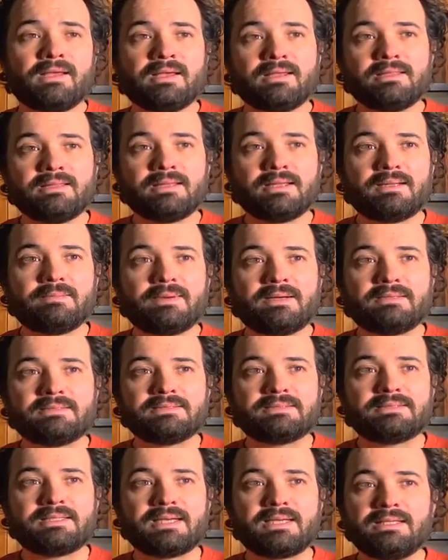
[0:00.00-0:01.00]
And then
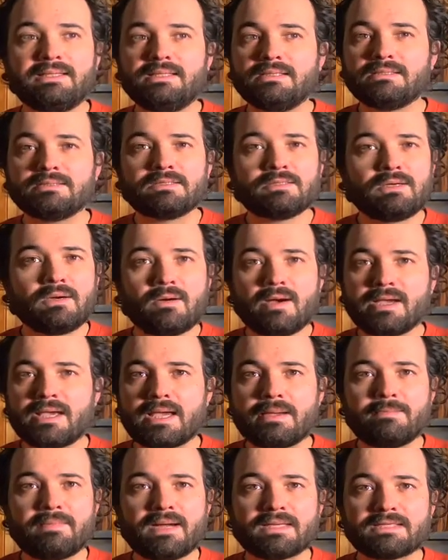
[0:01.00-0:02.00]
about 10 years ago, I
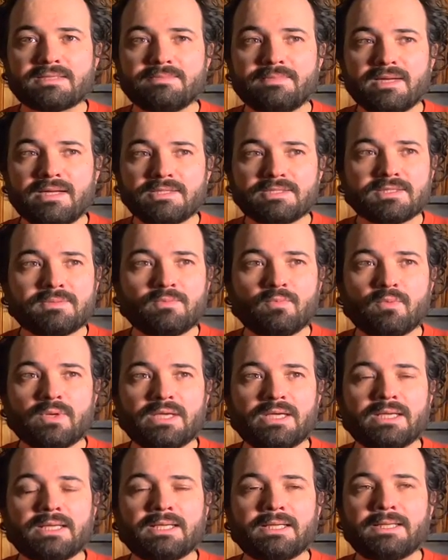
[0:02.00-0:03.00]
came back to Belgium.
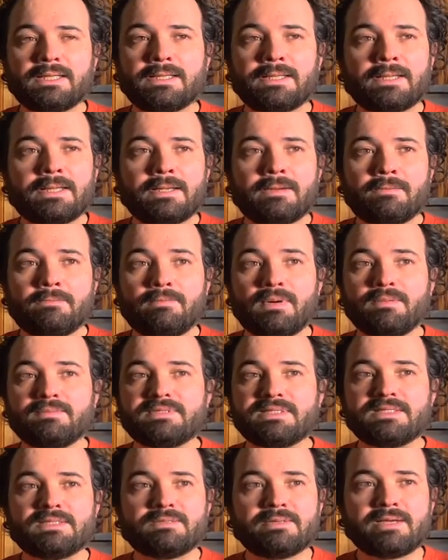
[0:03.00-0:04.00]
We
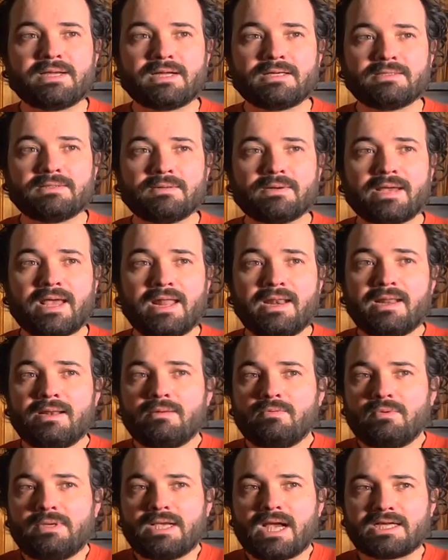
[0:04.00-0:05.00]
bumped into each other again
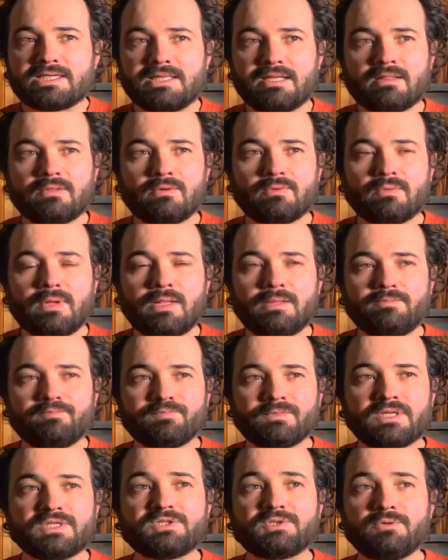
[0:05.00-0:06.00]
and we actually thought,
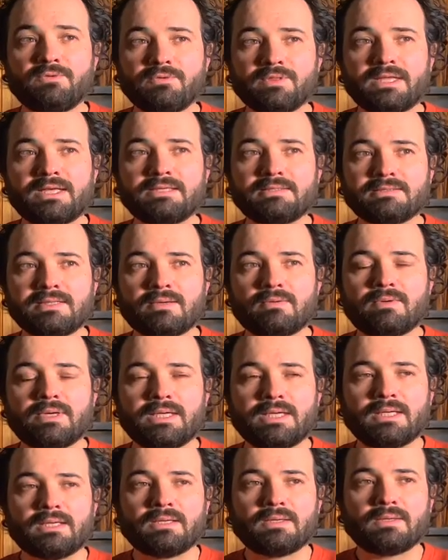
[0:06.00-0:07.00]
well, there's two things that
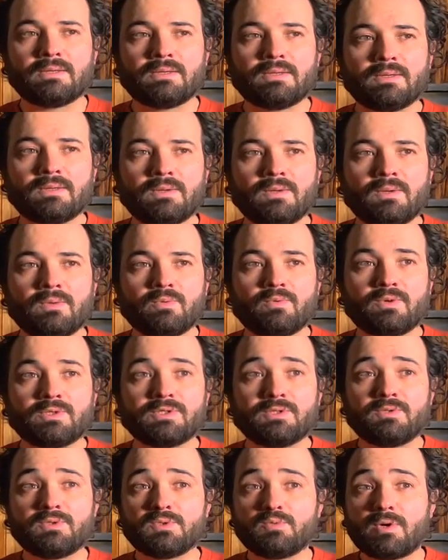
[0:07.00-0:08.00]
we
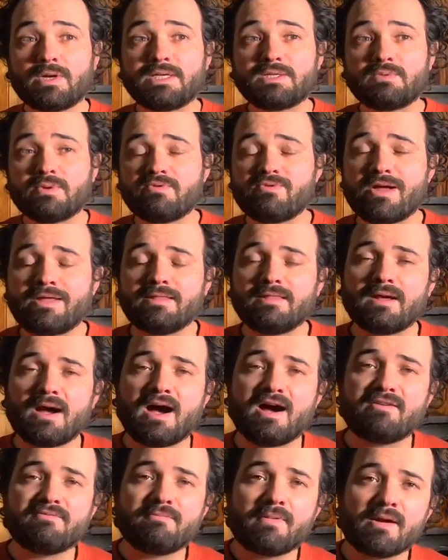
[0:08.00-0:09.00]
want to do. One is we ran the
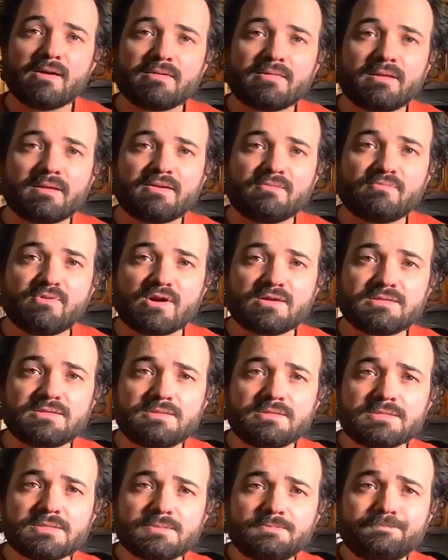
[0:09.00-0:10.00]
half marathon of
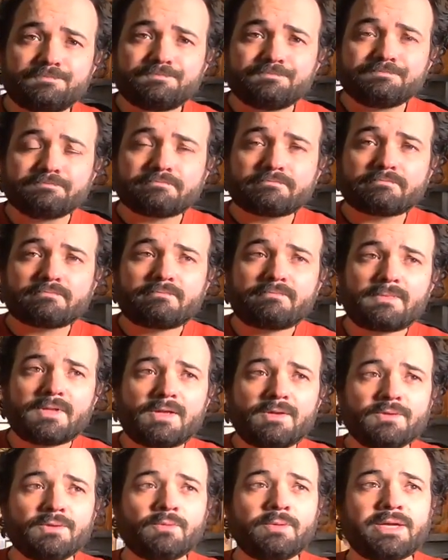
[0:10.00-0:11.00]
Brussels
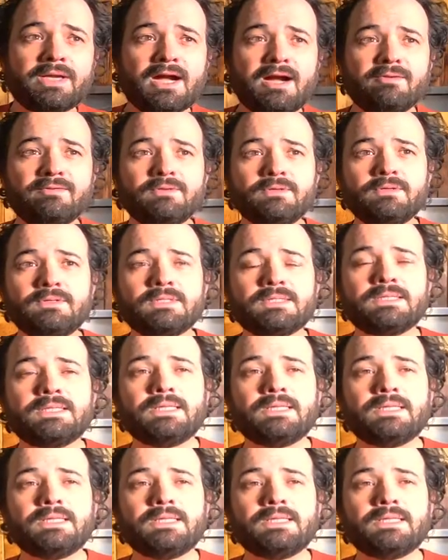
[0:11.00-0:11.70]
the week after.